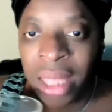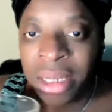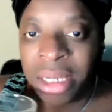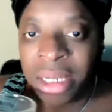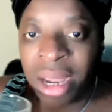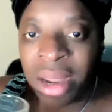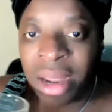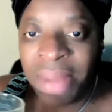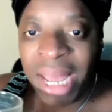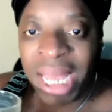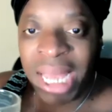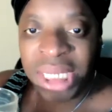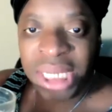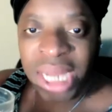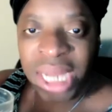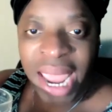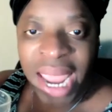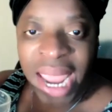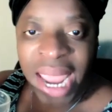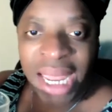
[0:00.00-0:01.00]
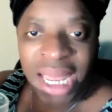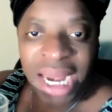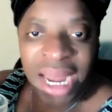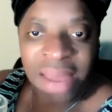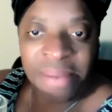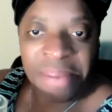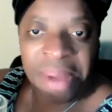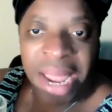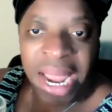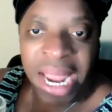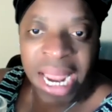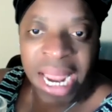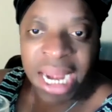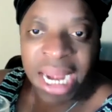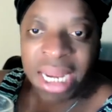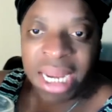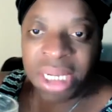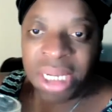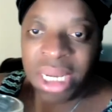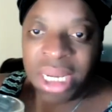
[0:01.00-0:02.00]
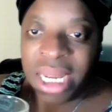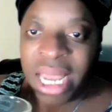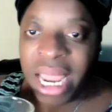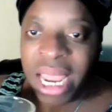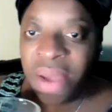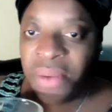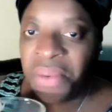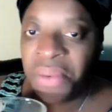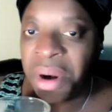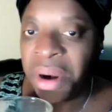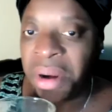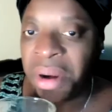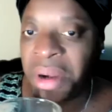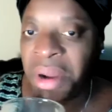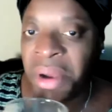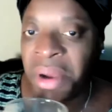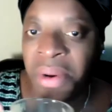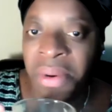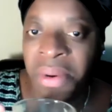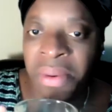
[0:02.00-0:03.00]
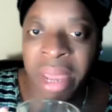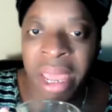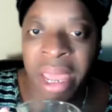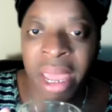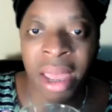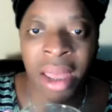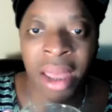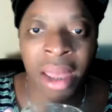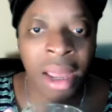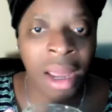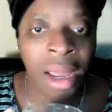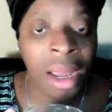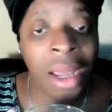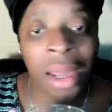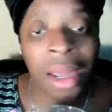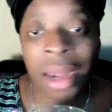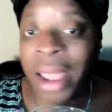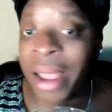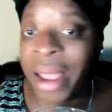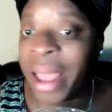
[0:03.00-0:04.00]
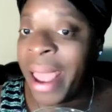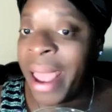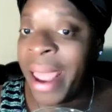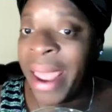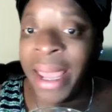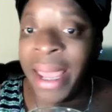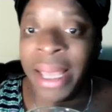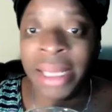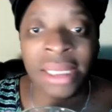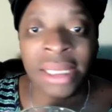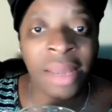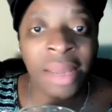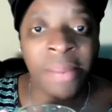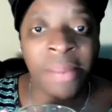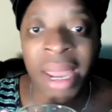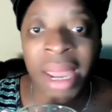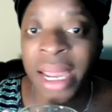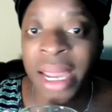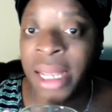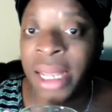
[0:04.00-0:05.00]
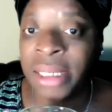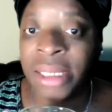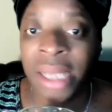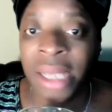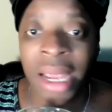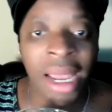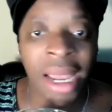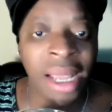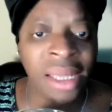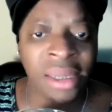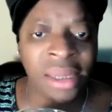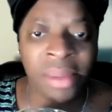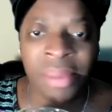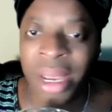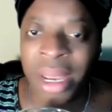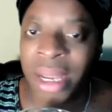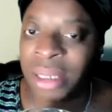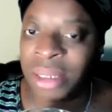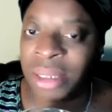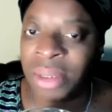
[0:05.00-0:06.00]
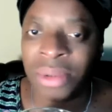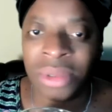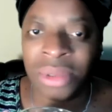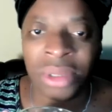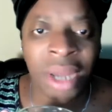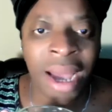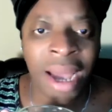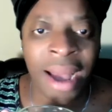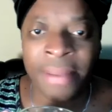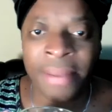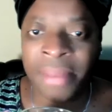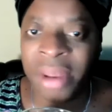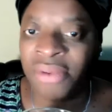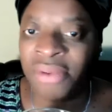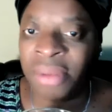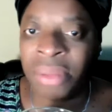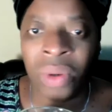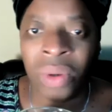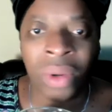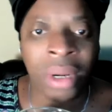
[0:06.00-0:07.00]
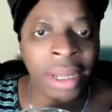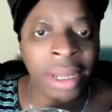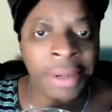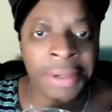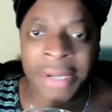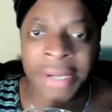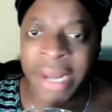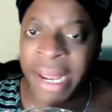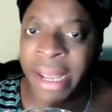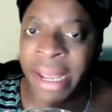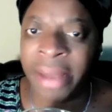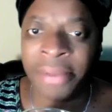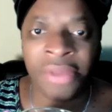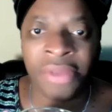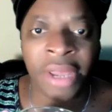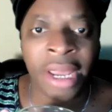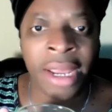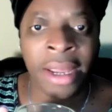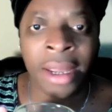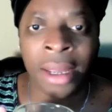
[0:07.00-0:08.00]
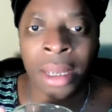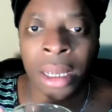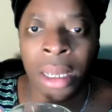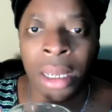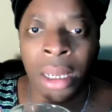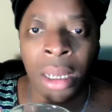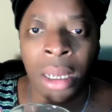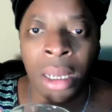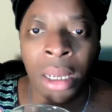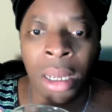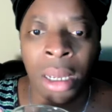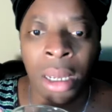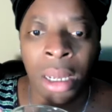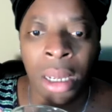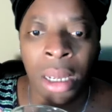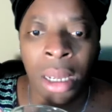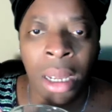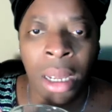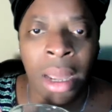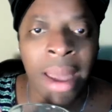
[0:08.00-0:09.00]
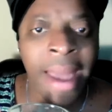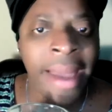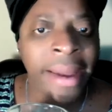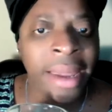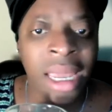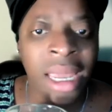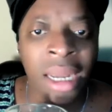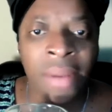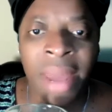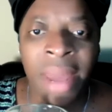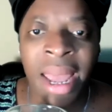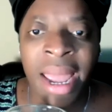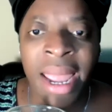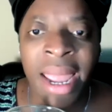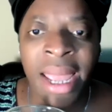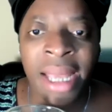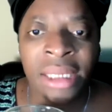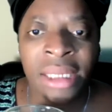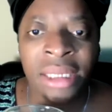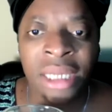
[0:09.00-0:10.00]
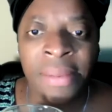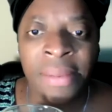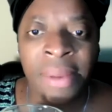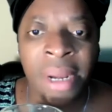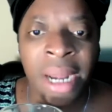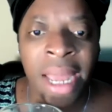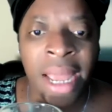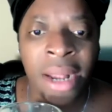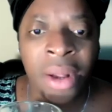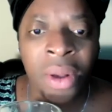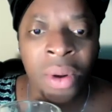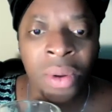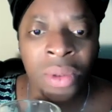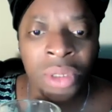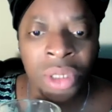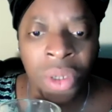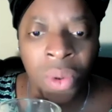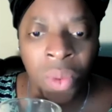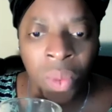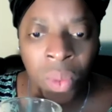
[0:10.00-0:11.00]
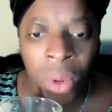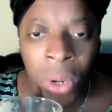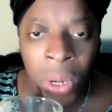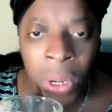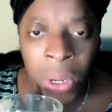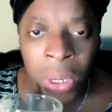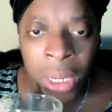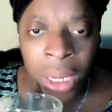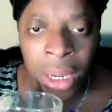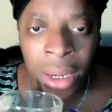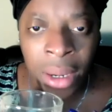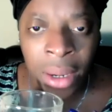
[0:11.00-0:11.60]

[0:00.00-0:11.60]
Talking about she aching and pain and she can't work nowhere. Honey, I got aches and pains, and aches and pains don't stop me from doing a damn thing. I get my ass up and I go to work.